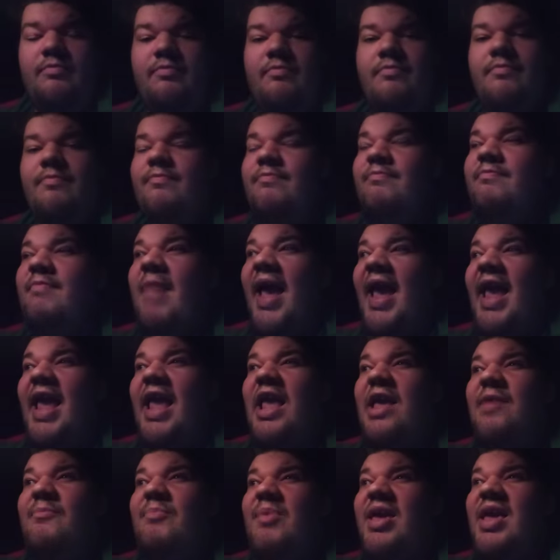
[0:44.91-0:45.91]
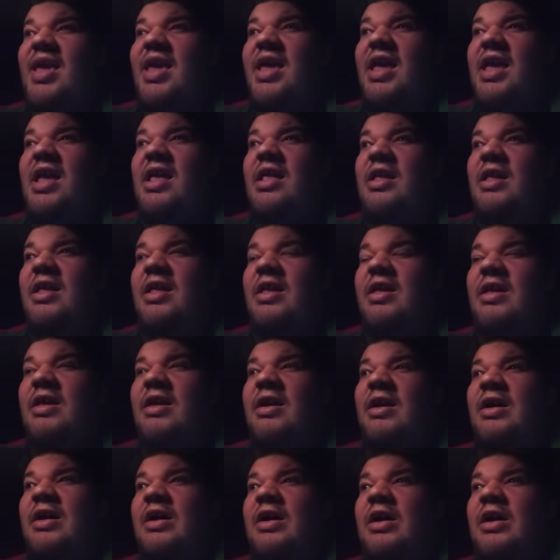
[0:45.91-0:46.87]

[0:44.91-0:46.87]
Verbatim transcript: maybe